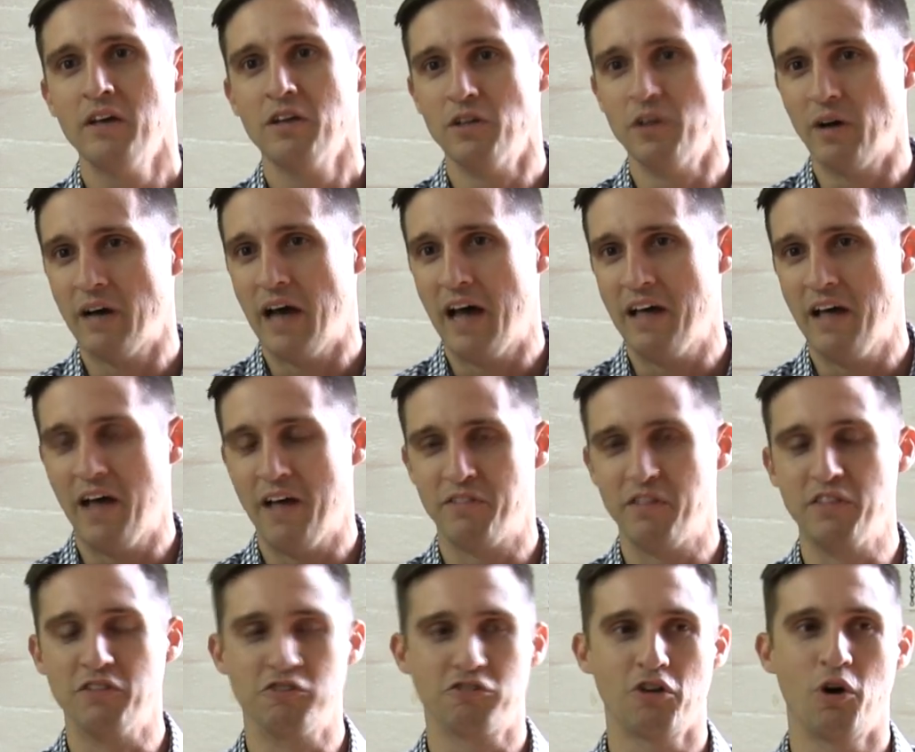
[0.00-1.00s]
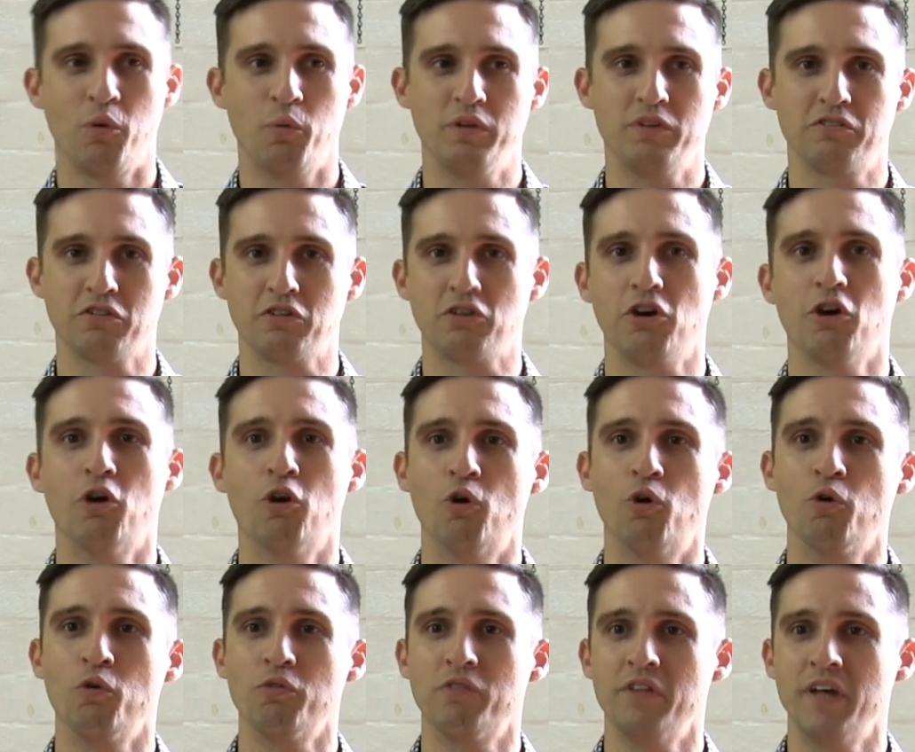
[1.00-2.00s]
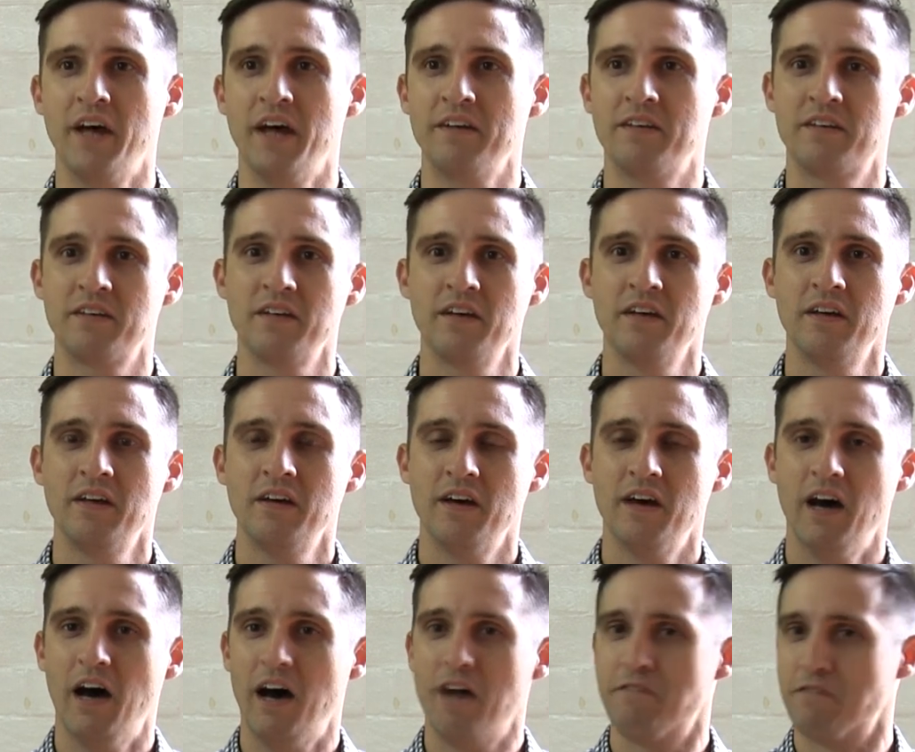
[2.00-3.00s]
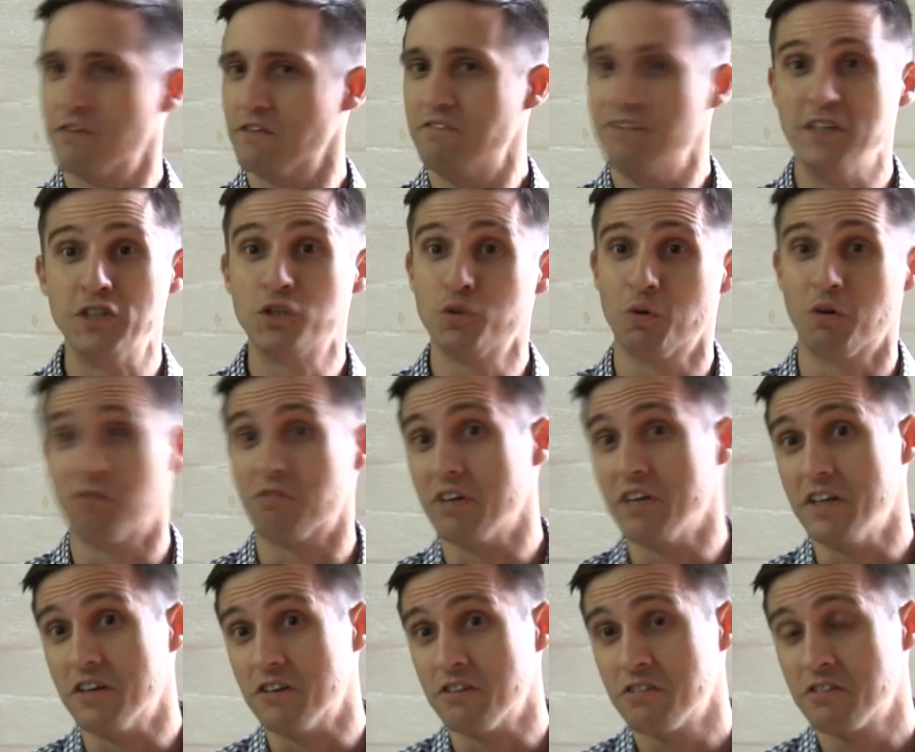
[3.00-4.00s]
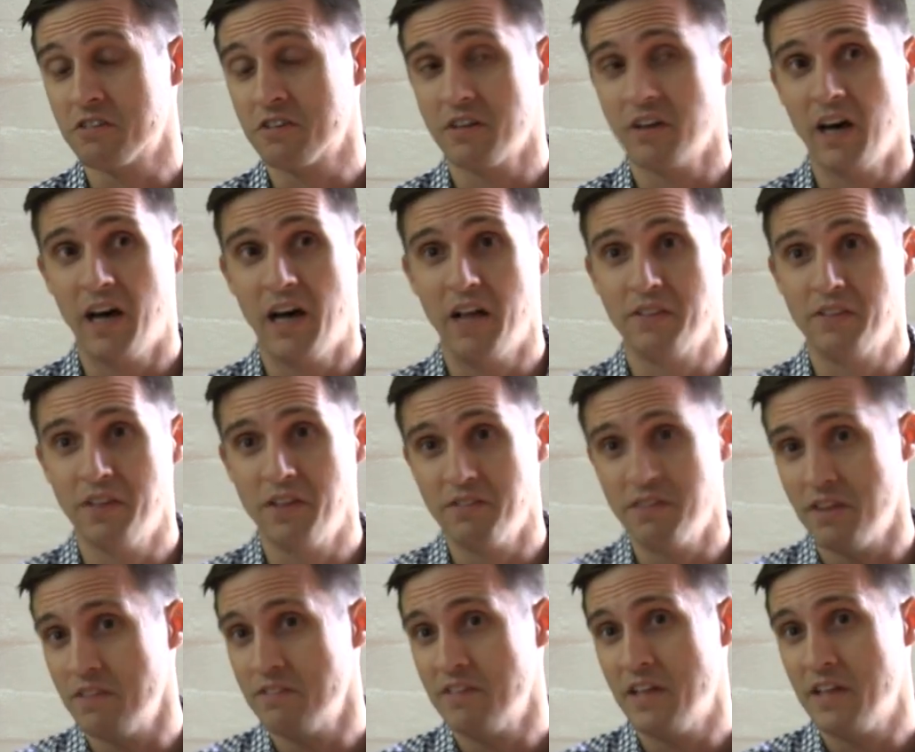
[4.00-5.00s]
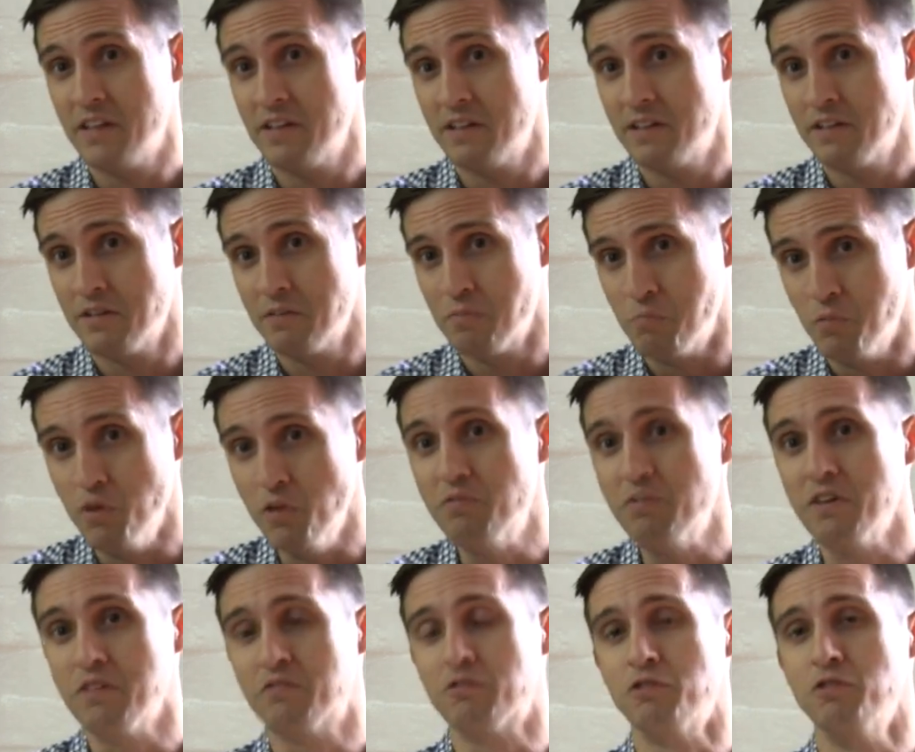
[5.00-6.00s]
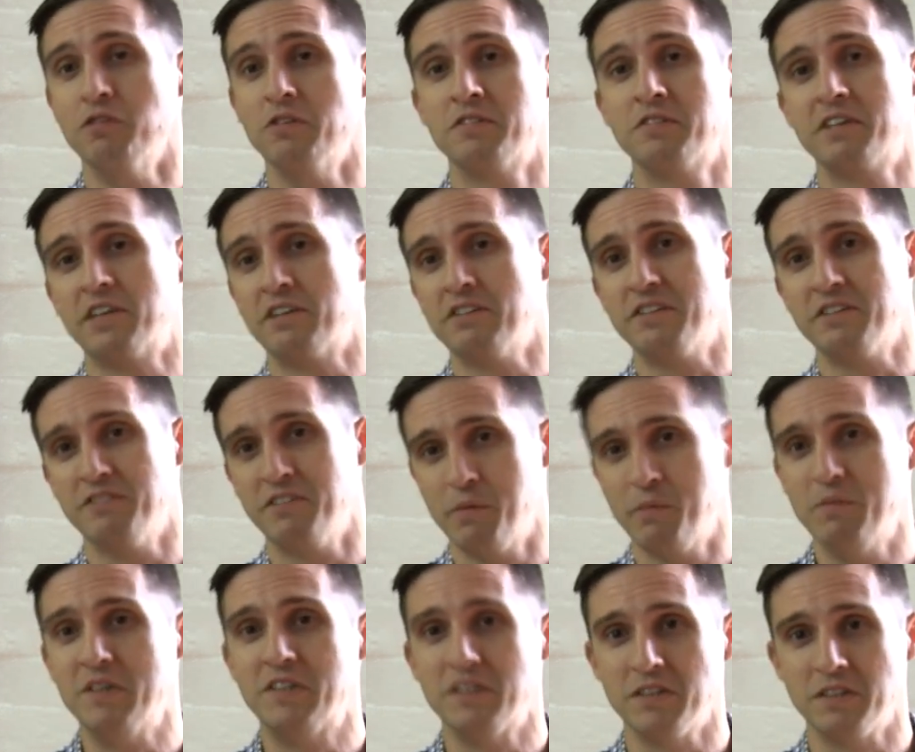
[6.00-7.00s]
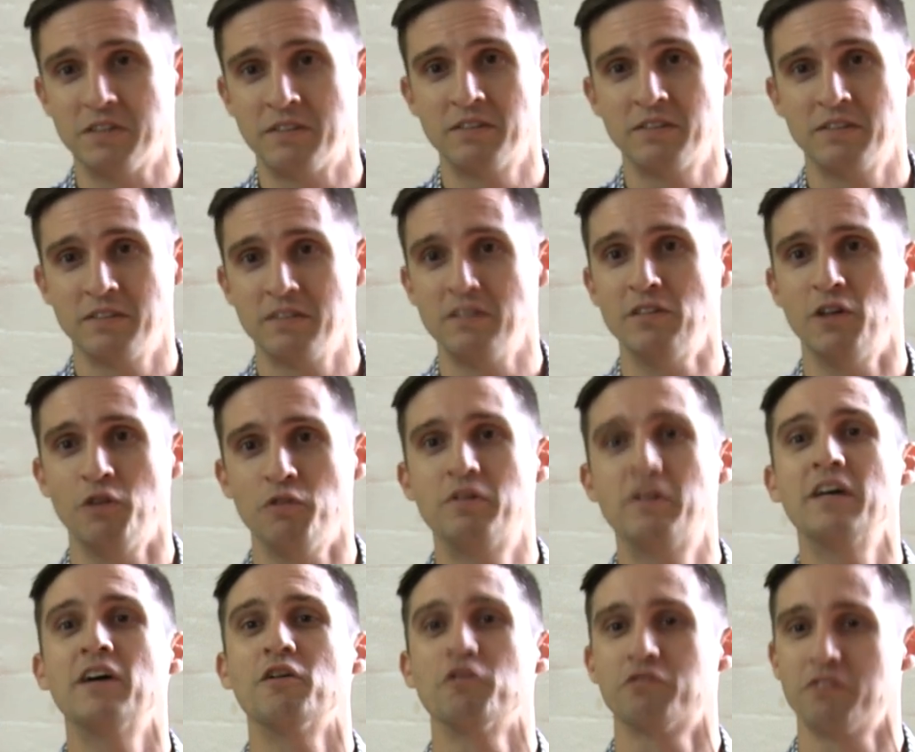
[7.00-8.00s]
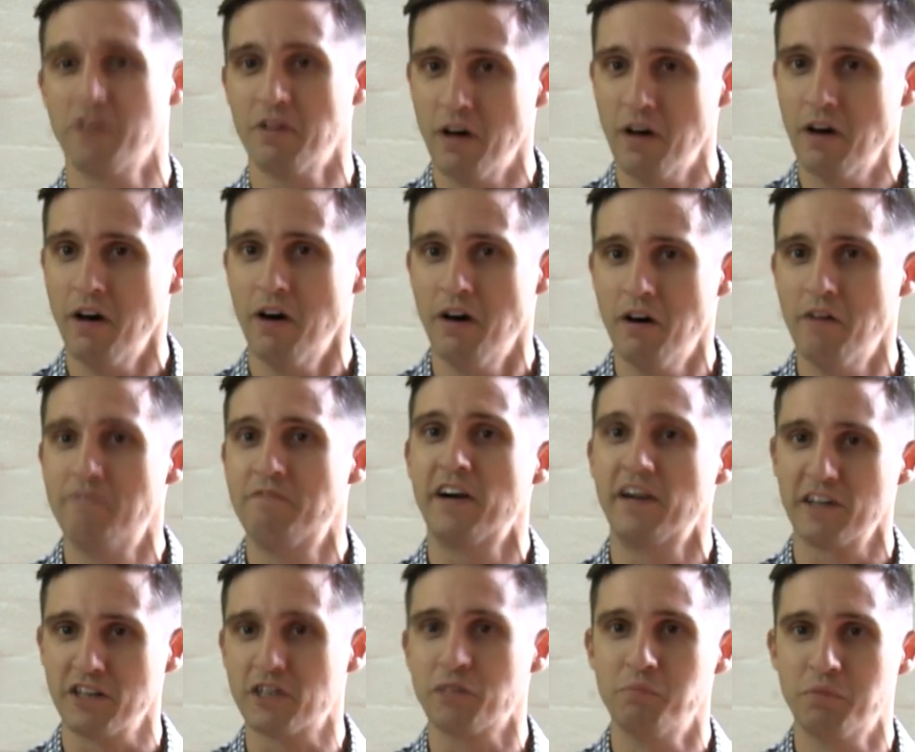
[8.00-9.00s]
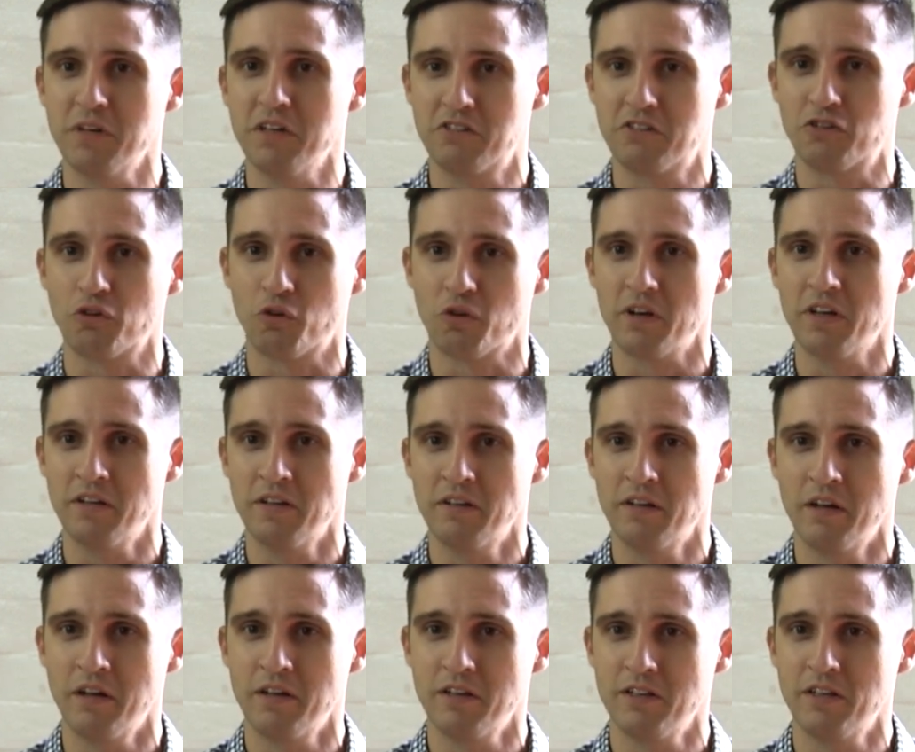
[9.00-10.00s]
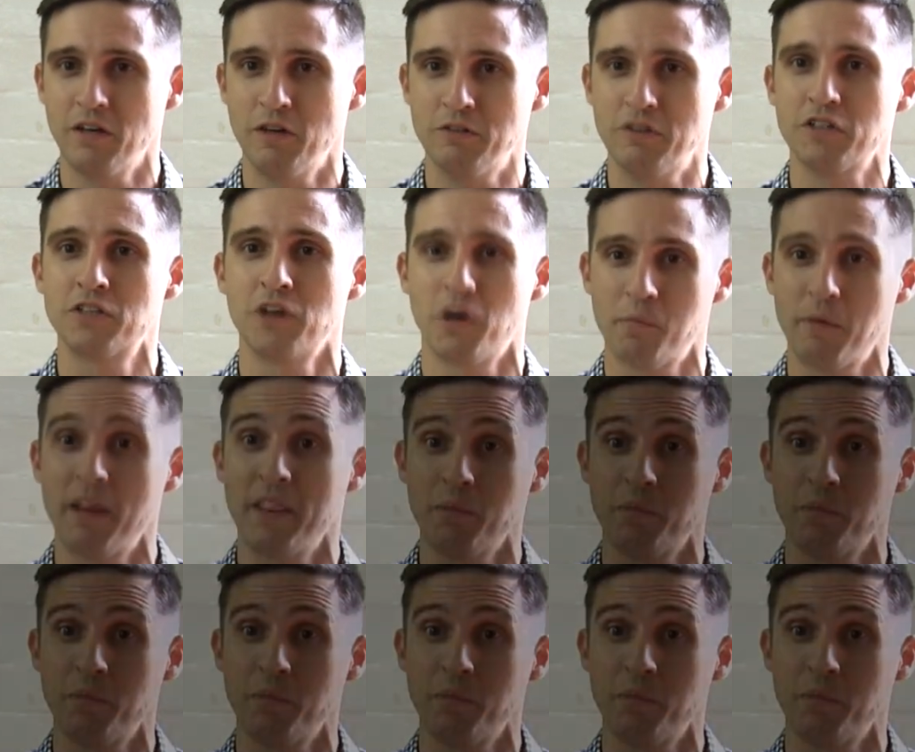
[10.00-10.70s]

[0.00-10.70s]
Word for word: you know, I think there's always a goal that for visual readers, that moving through the series of images, you know, tells a fairly complete story, you know, just all by